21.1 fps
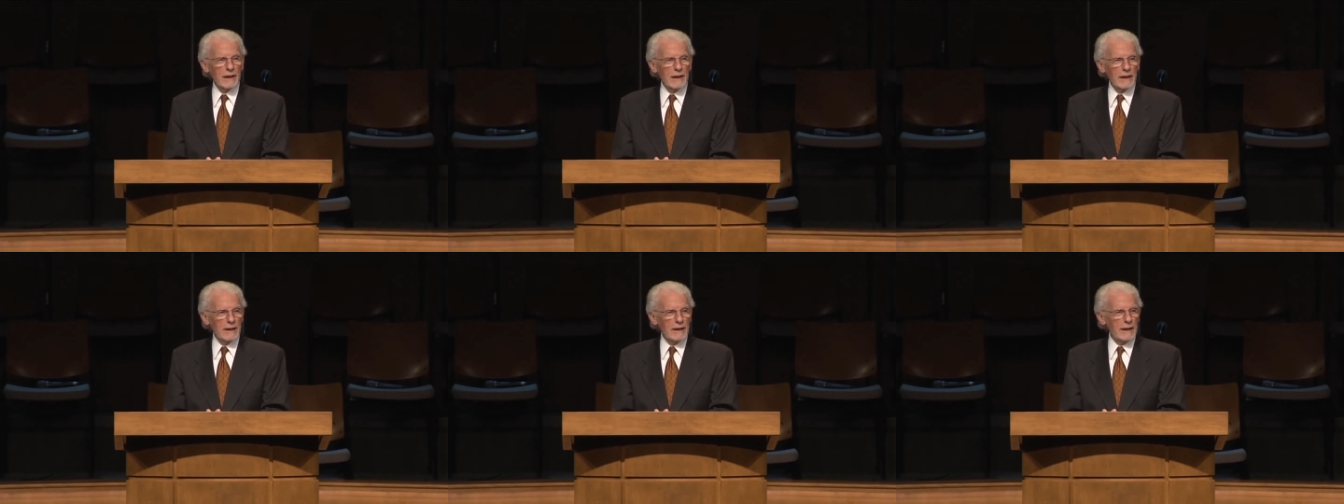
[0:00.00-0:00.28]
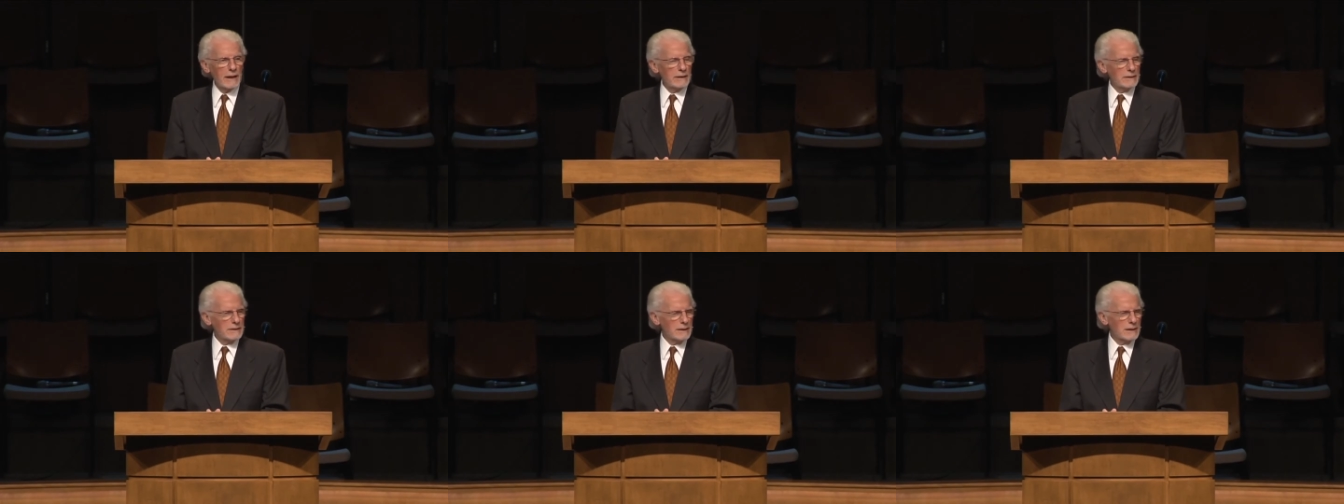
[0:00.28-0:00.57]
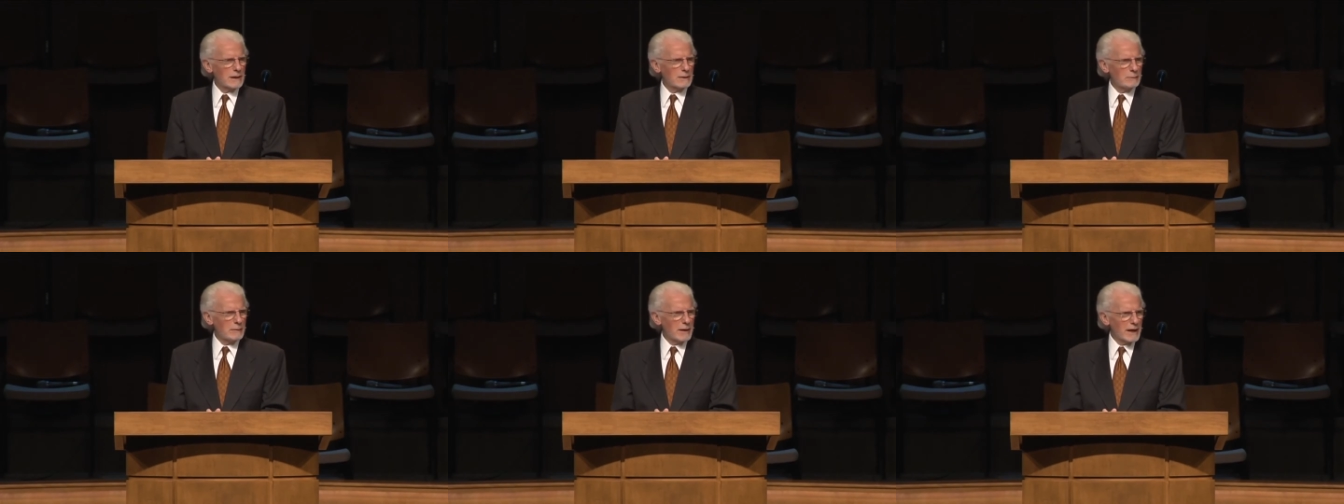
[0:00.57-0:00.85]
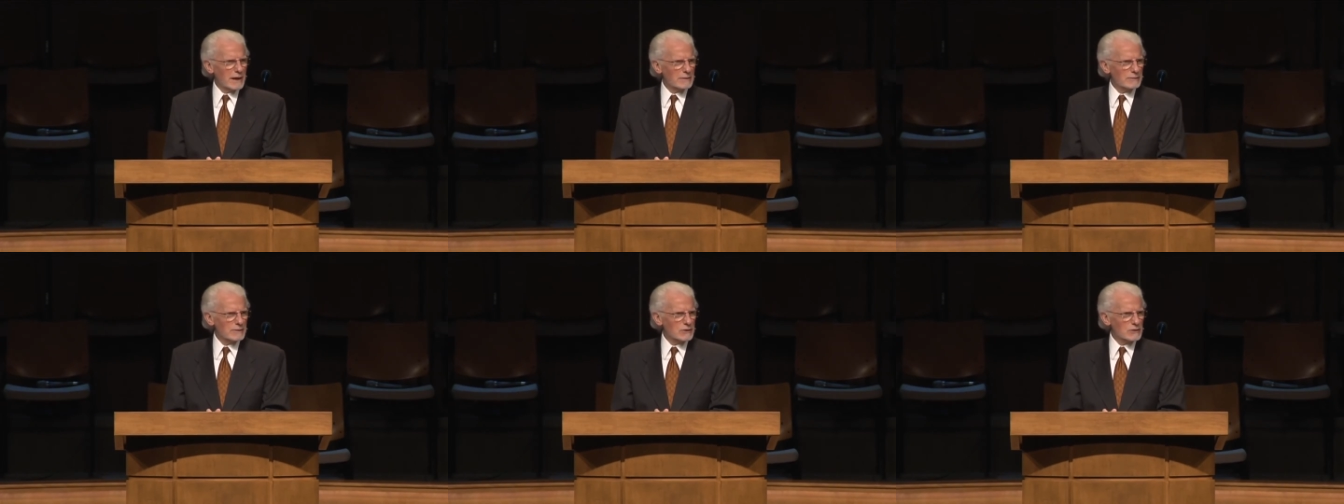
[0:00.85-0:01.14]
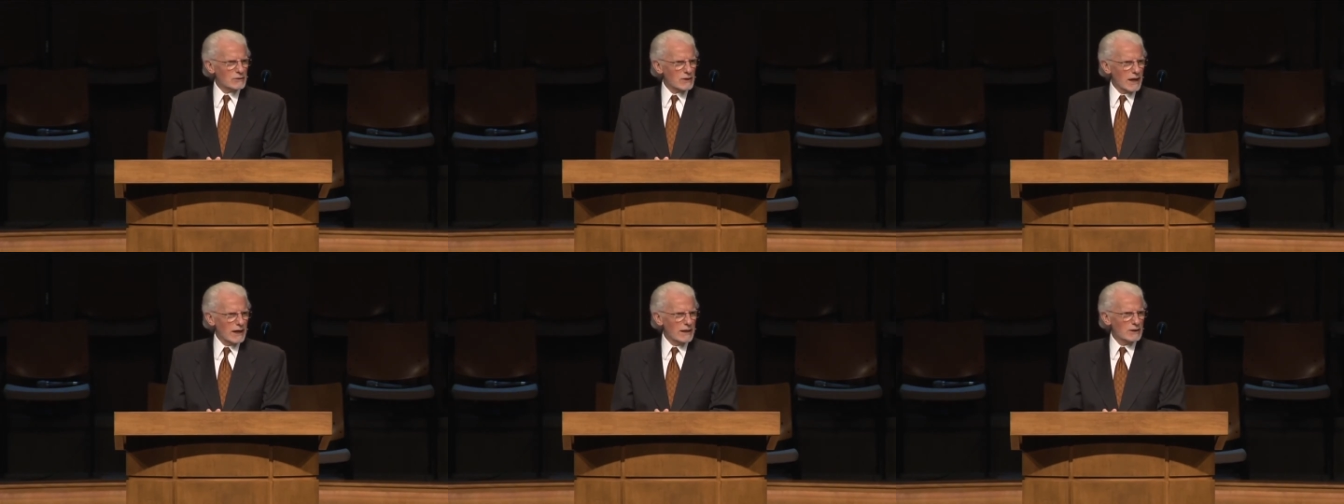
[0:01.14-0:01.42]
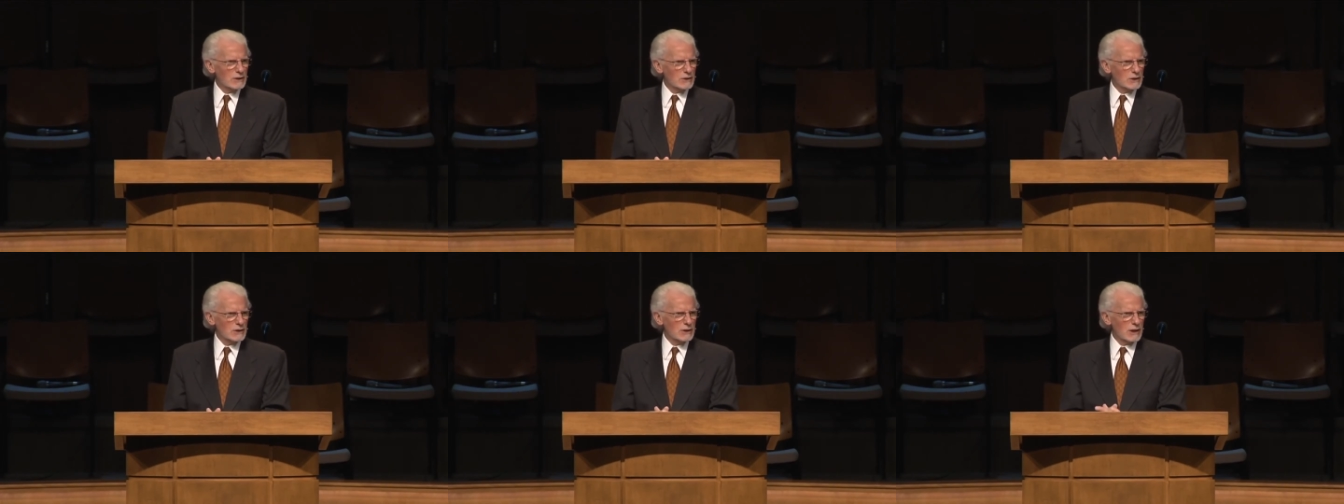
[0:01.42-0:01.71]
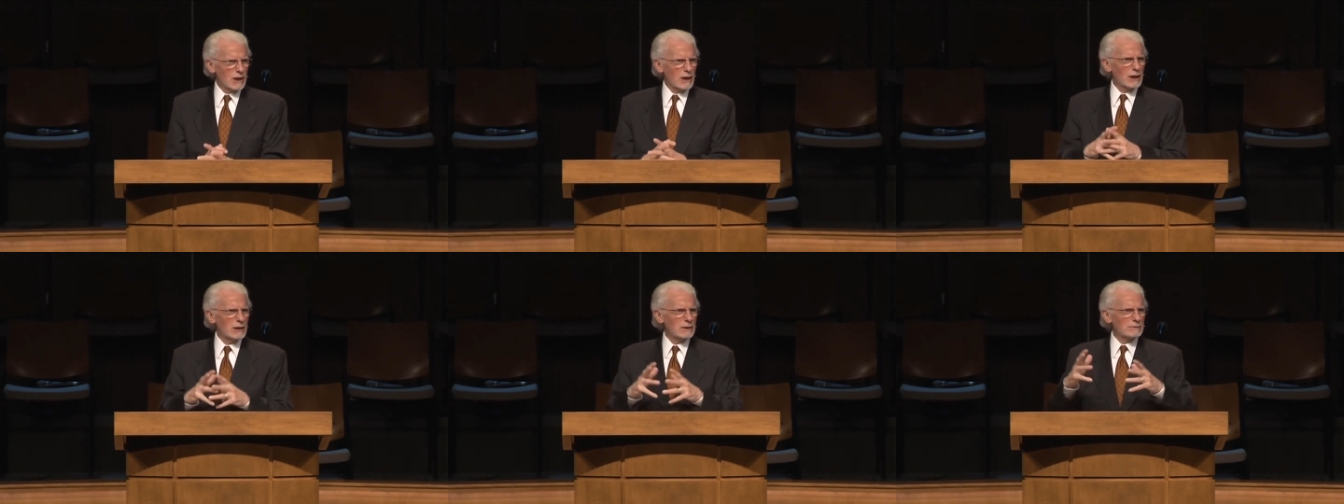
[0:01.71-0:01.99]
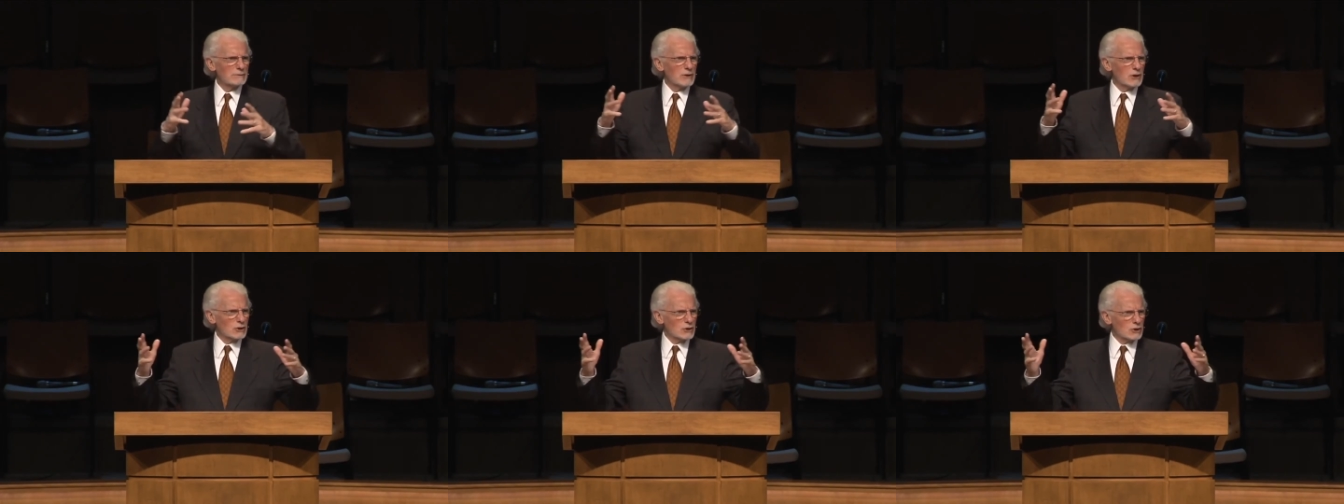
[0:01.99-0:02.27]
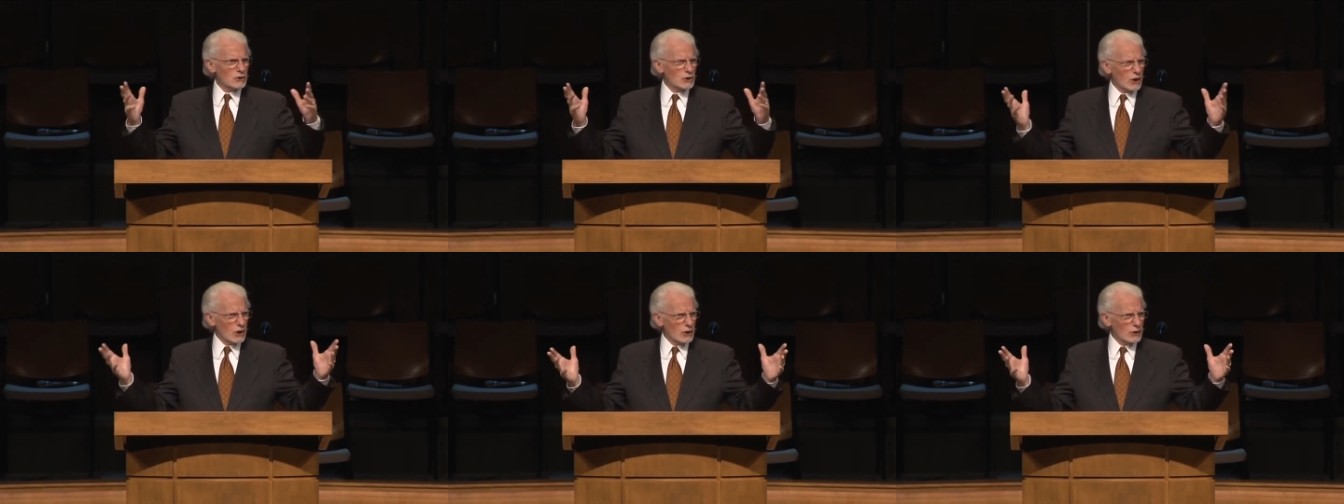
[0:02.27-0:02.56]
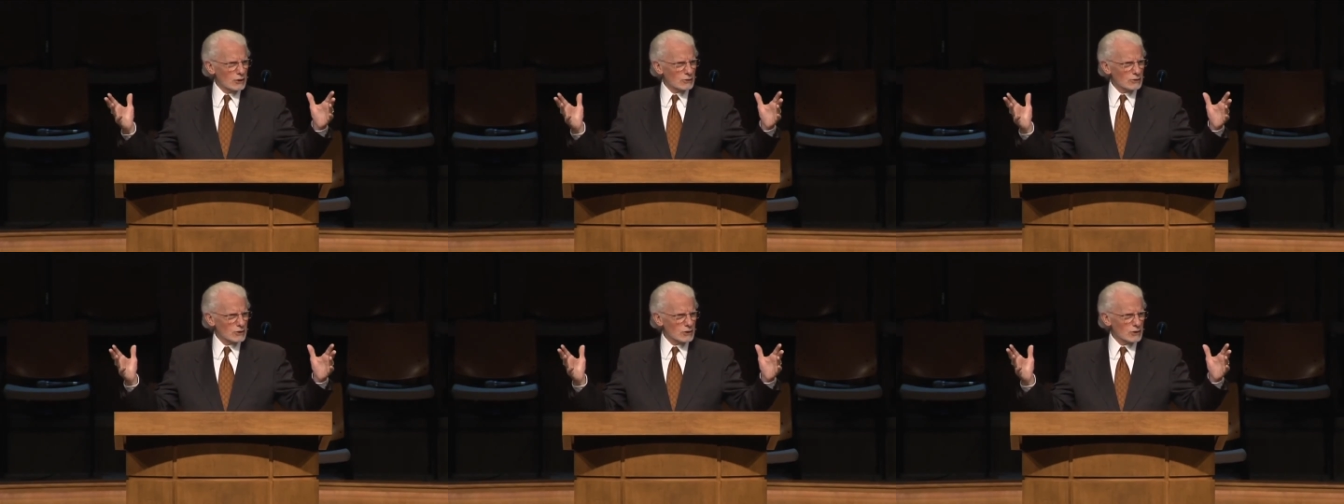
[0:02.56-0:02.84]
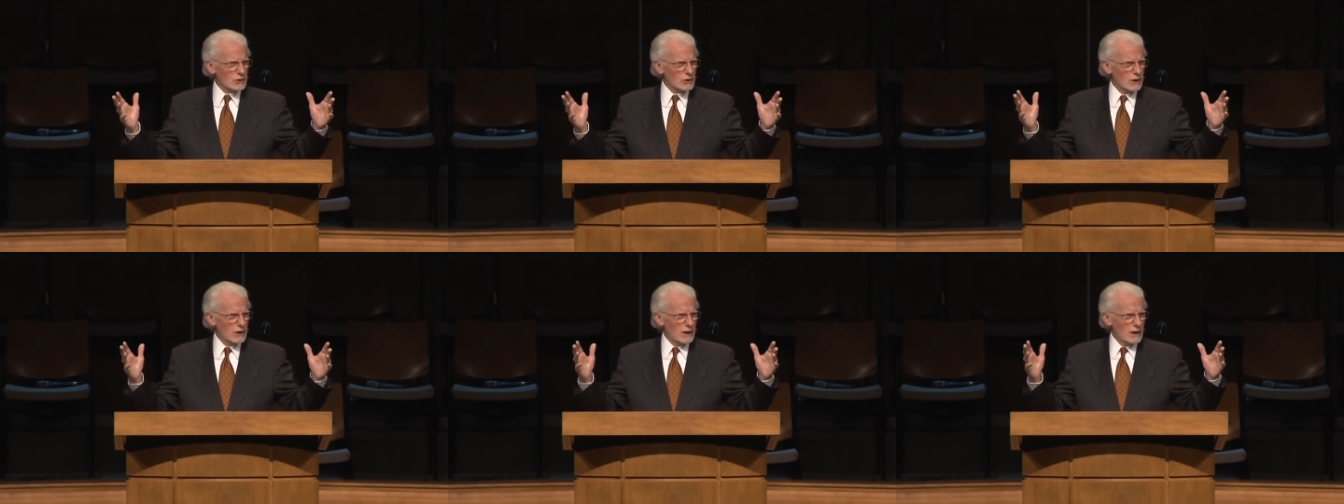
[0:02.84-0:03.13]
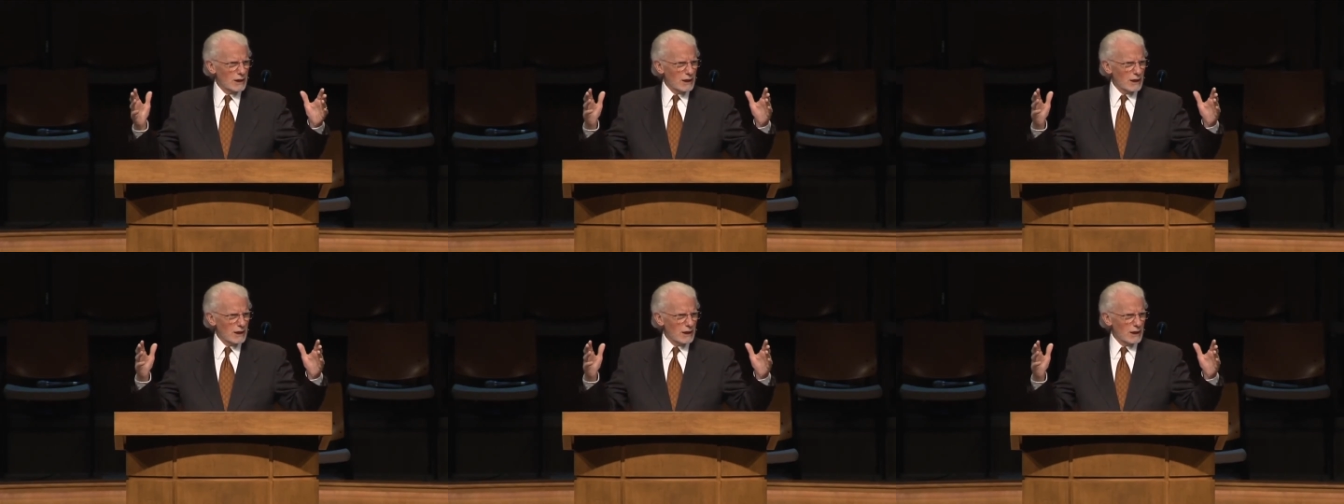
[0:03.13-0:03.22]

And the manifestation of the church,